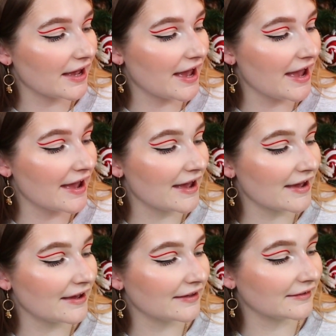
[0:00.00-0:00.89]

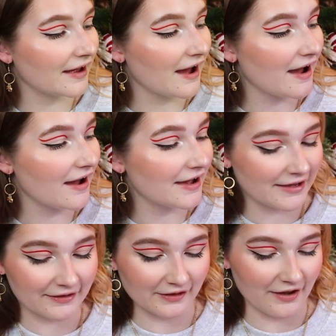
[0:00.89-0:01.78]
and
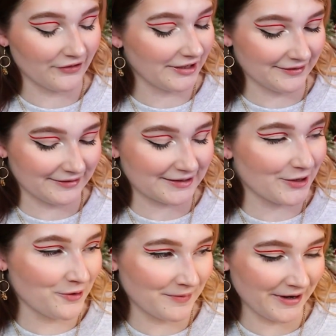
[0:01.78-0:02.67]
I love it so